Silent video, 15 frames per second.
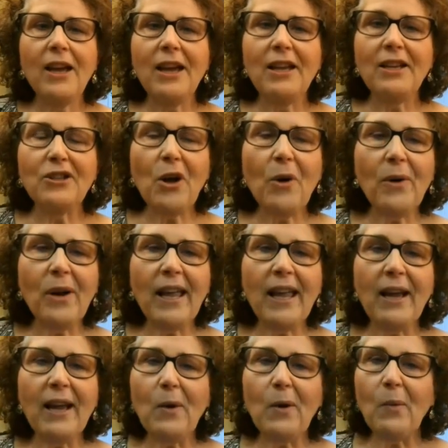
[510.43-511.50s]
So
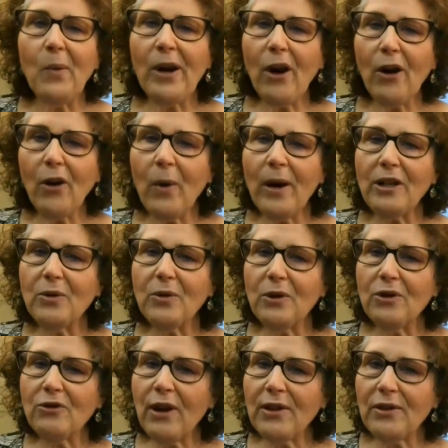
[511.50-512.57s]
we are going to
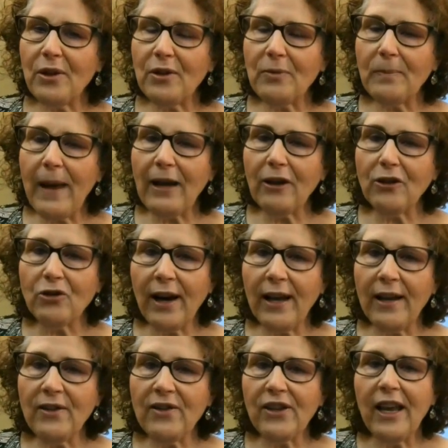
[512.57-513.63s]
address those mega
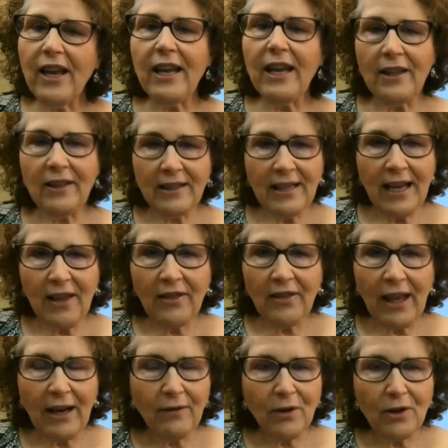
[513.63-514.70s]
trends in the 10th
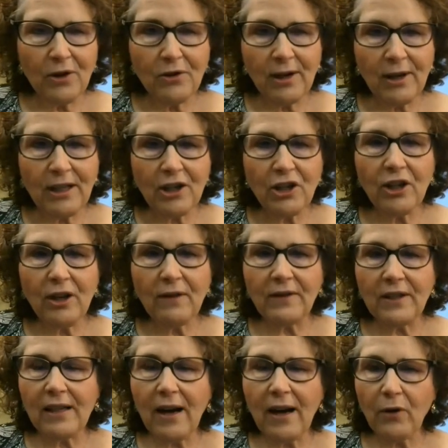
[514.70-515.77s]
anniversary edition of
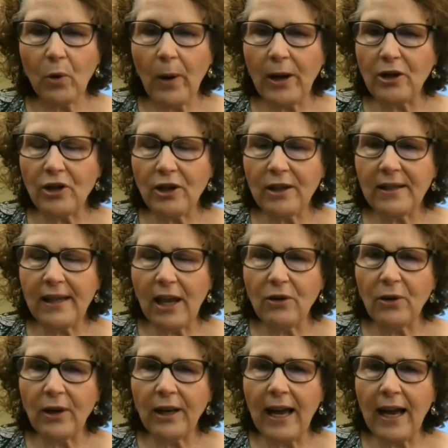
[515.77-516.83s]
Discover Questions, Get You
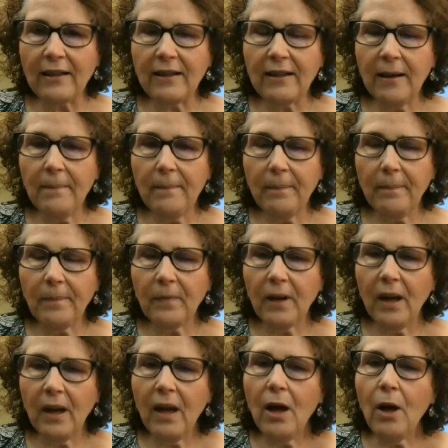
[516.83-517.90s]
Connected.
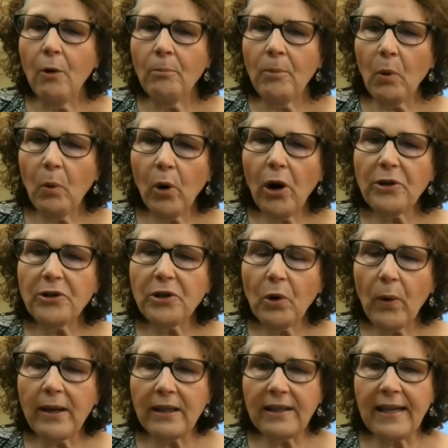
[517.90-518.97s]
But we're also
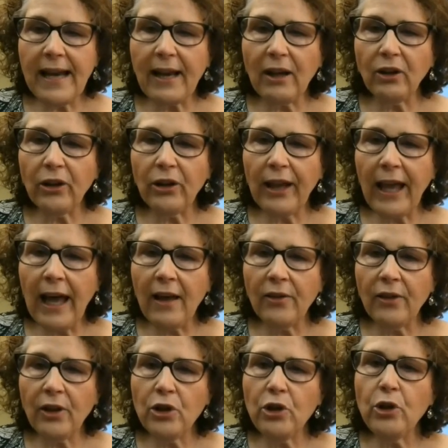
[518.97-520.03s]
going to take a look at
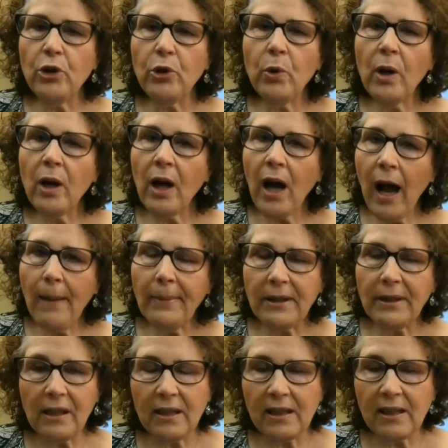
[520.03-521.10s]
the new
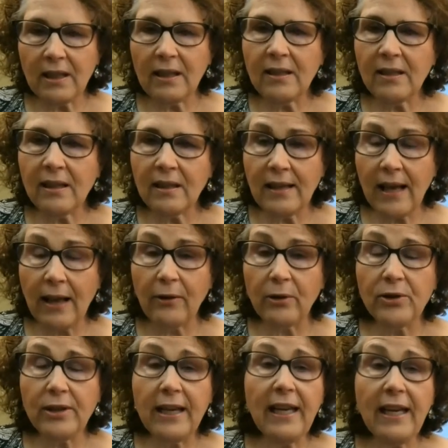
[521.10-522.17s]
competencies that
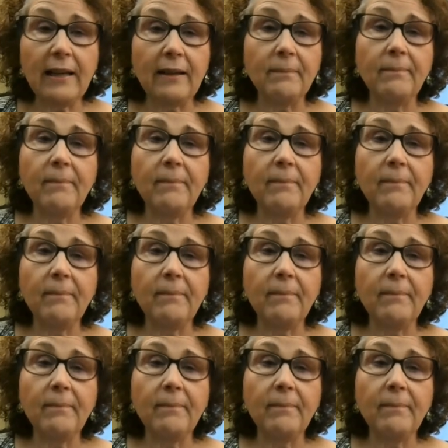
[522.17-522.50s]
sellers need.